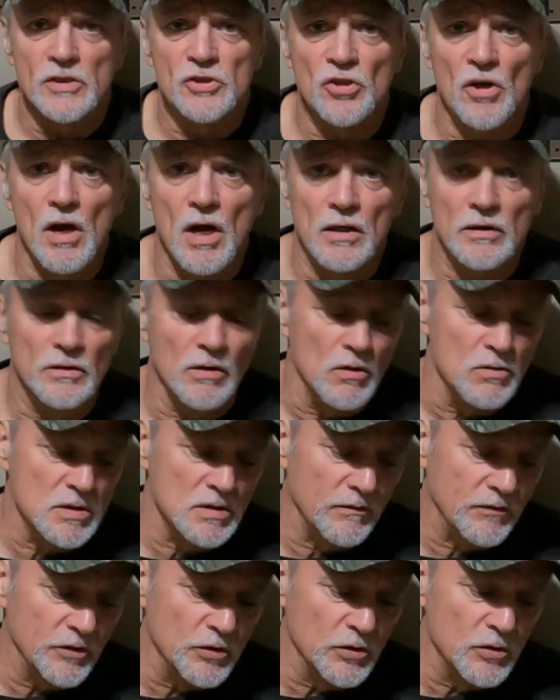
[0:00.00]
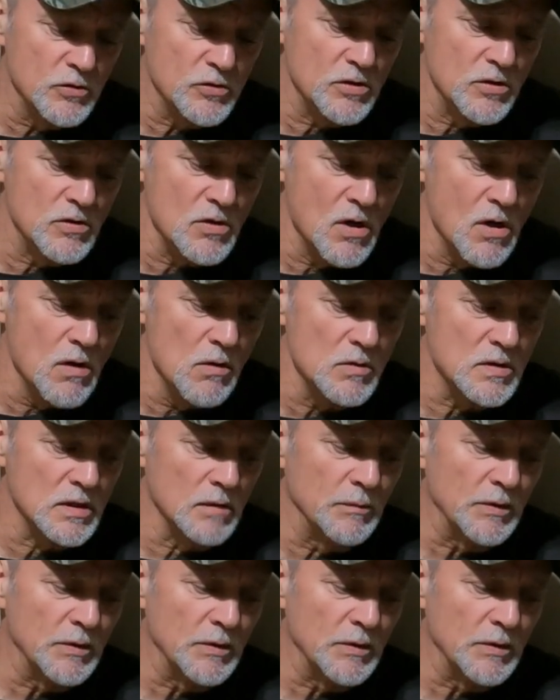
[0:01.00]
chalk those if you're using those.